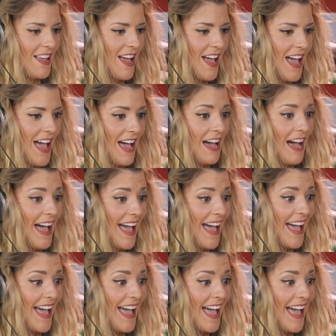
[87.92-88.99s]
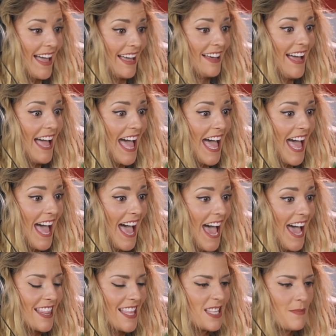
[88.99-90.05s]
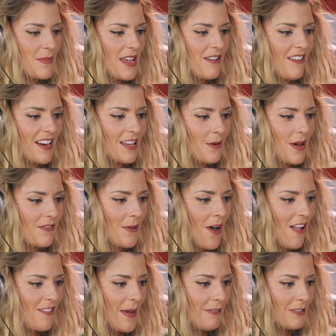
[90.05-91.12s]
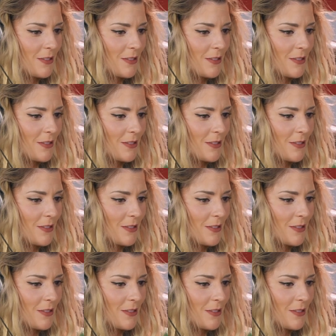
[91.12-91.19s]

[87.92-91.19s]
That's me running away from all my